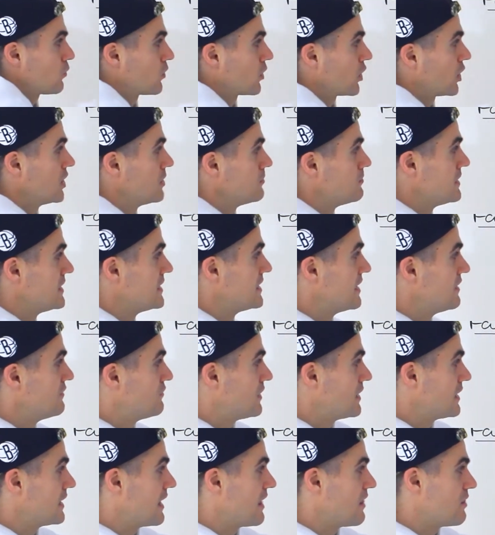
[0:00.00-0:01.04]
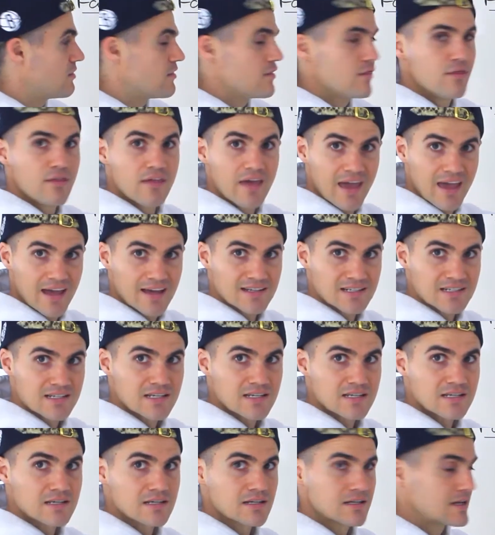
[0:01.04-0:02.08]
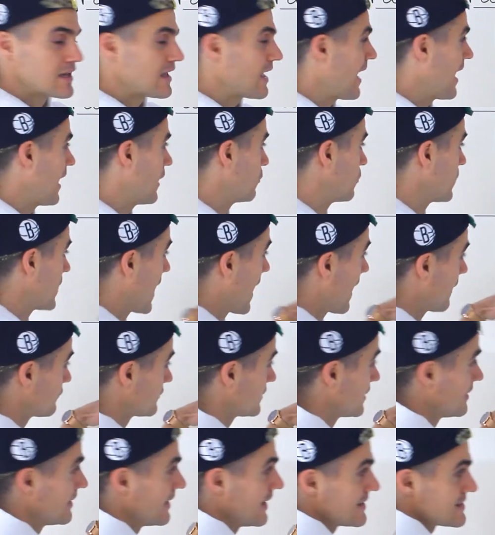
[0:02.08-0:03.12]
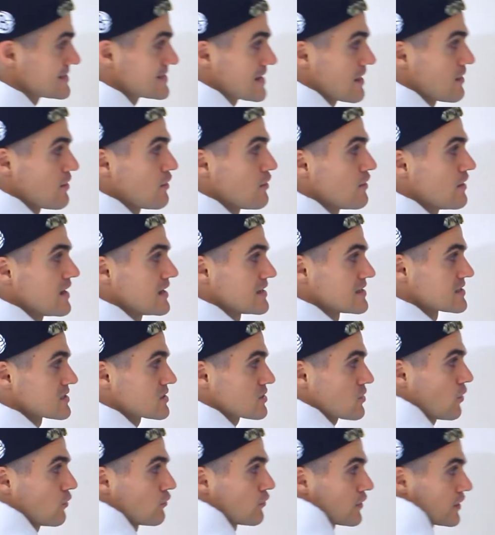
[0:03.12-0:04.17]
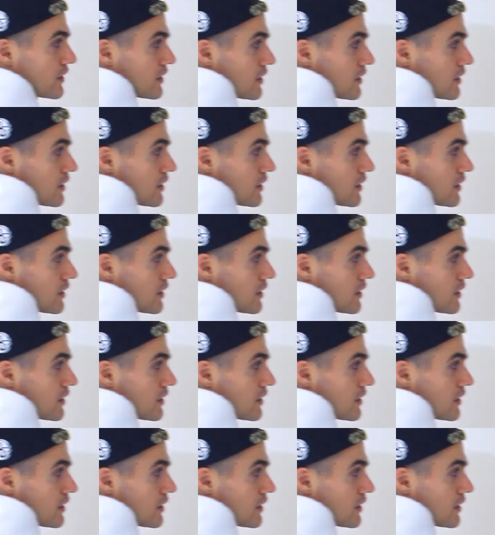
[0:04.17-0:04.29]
we're going to be given this and we have to get to this over